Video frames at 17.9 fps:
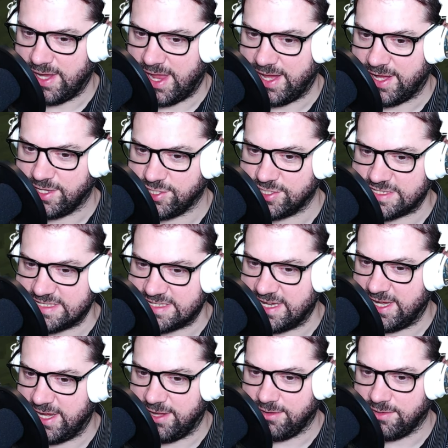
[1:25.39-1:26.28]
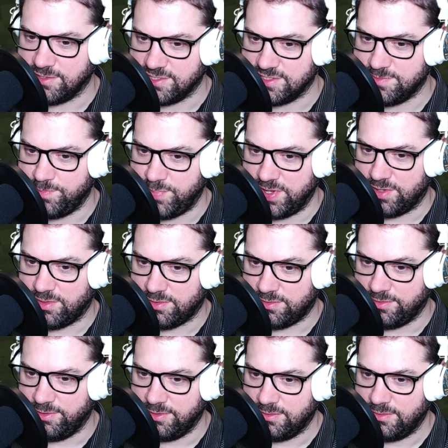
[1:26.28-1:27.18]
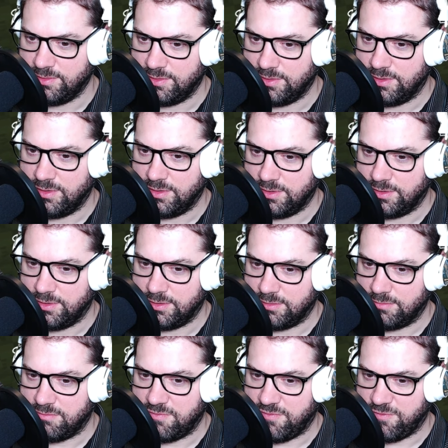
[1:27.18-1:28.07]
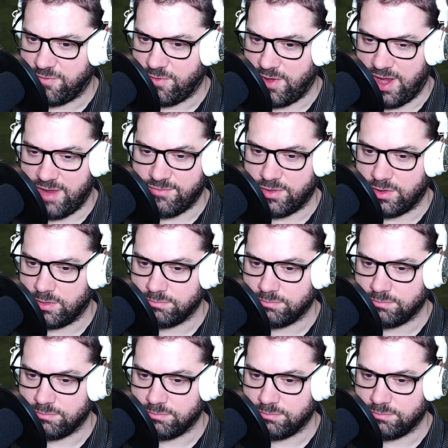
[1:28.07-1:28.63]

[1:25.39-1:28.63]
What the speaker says: I could just sit here and just build forever.